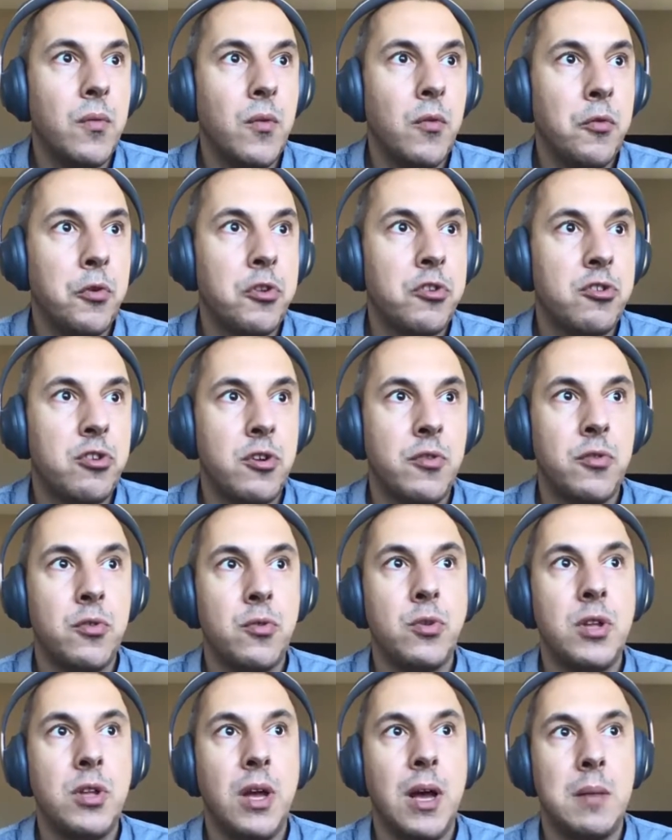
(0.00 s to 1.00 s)

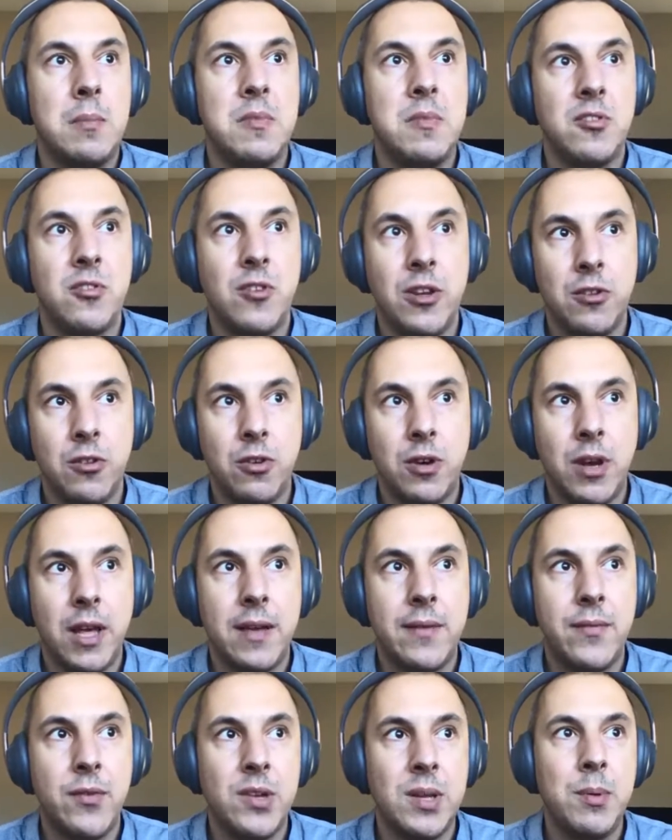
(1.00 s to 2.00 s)
reserved to the administrator.
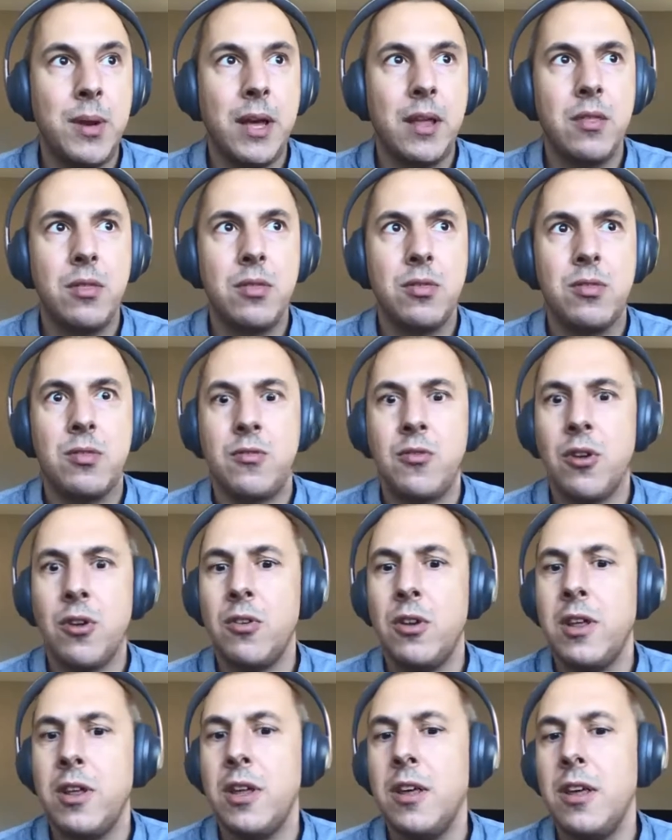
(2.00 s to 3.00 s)
Like for example, like
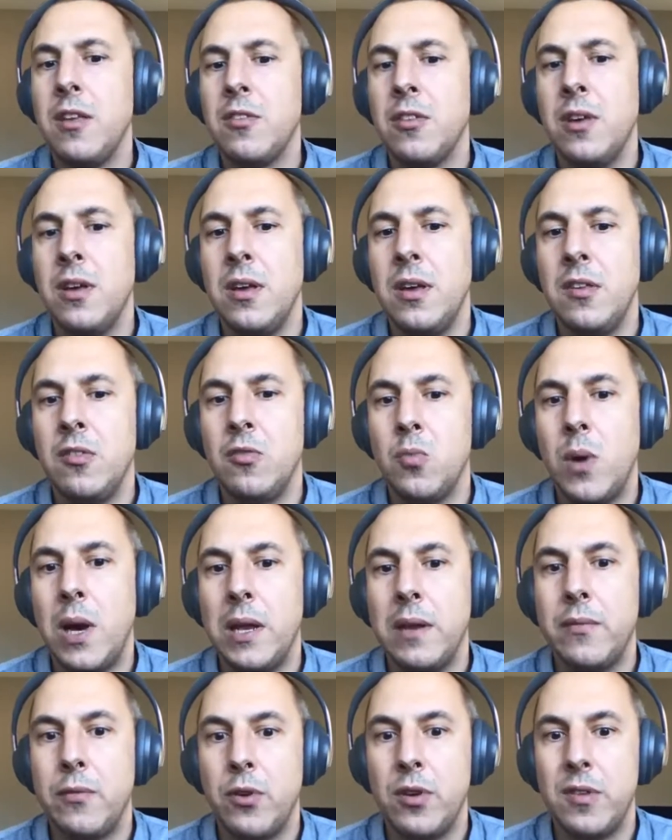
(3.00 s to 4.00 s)
throttling is
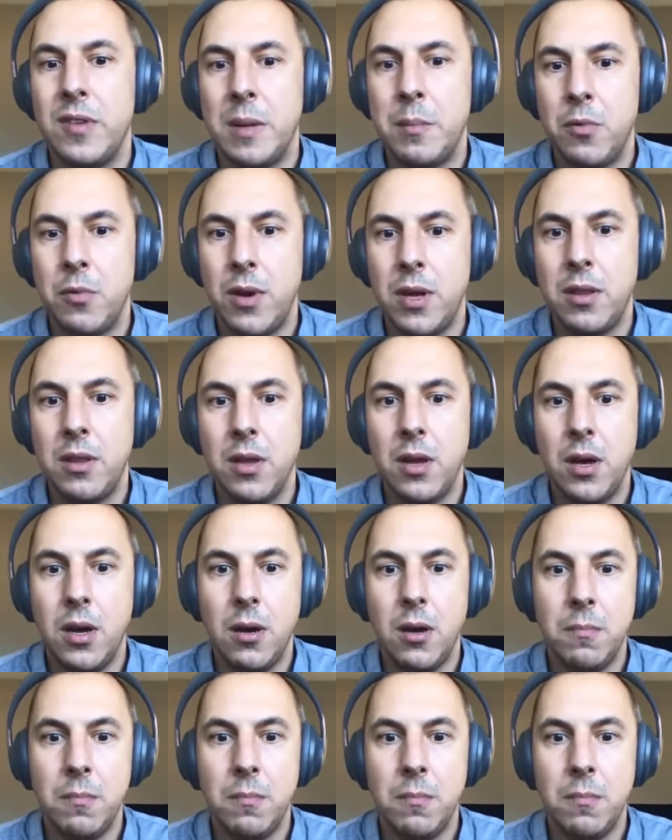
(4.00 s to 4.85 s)
one, for example, right?